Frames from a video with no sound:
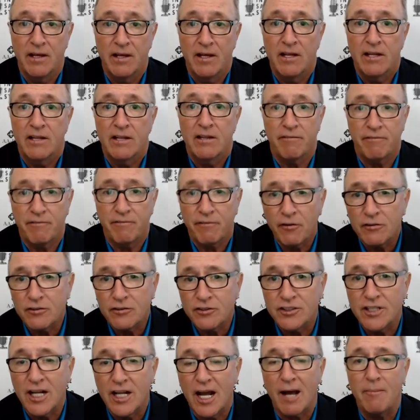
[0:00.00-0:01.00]
The first
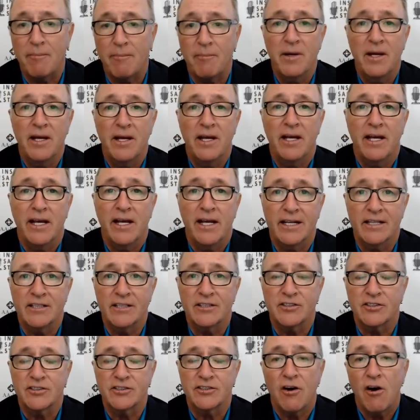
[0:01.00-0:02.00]
step
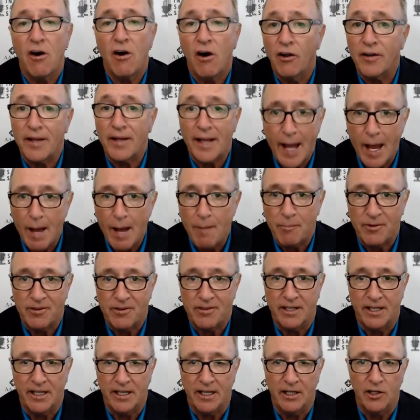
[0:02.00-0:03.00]
is called
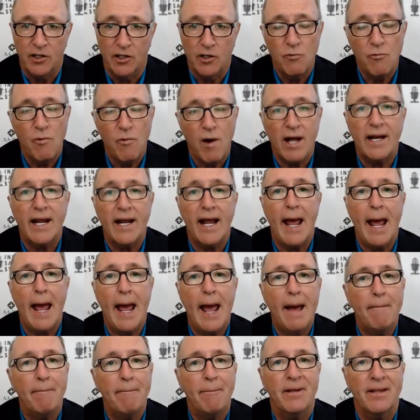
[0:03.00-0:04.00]
empathy. You want to
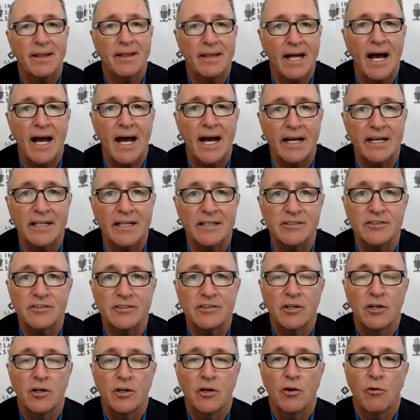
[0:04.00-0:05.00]
empathize
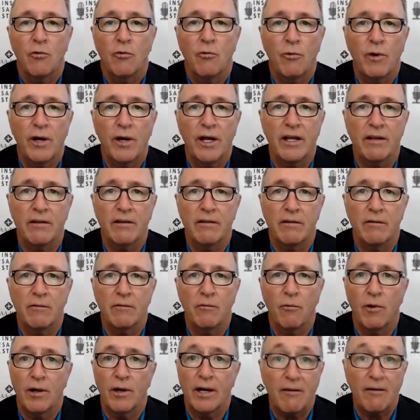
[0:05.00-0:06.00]
with
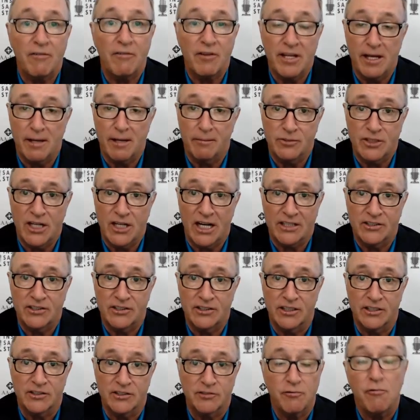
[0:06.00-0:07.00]
whatever the objection
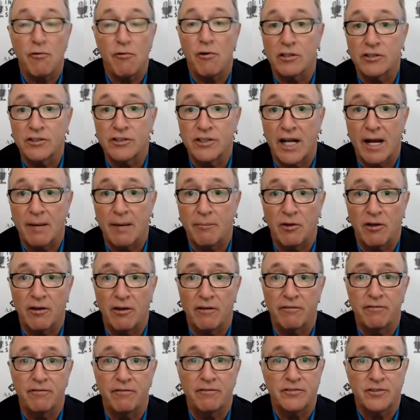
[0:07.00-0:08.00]
is. For example, if
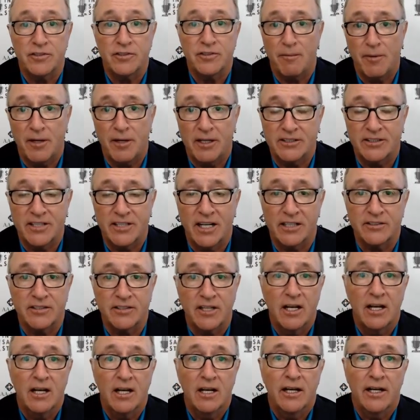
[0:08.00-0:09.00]
somebody says,
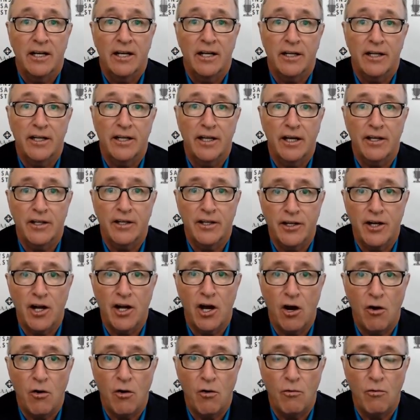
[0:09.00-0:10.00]

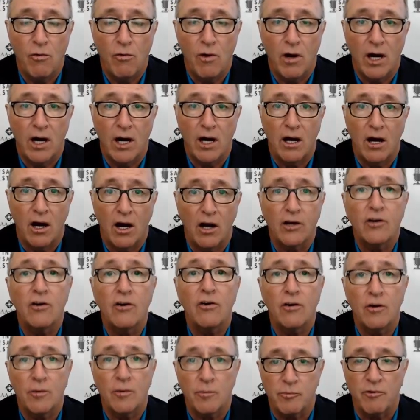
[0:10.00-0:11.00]
our
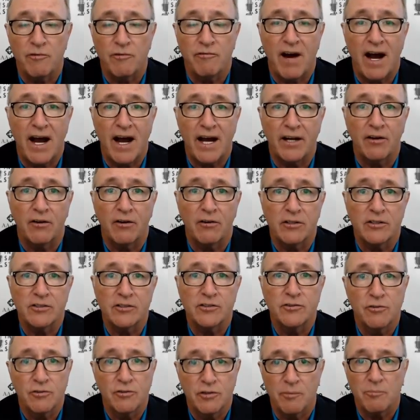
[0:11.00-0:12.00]
current provider is
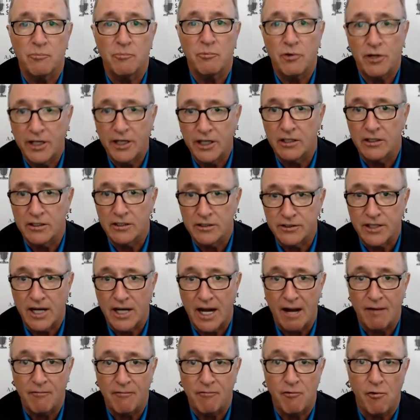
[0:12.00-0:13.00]
doing a pretty good
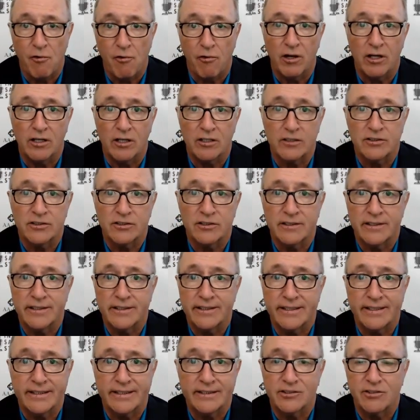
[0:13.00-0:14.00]
job for us,
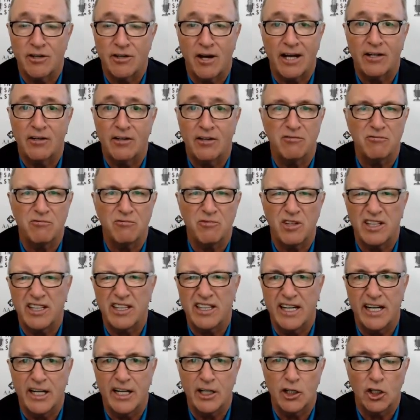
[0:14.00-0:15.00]
and so I don't really
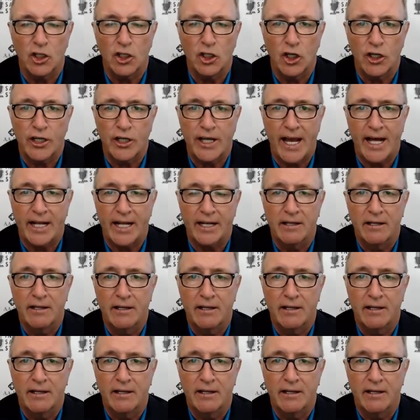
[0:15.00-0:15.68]
need to look at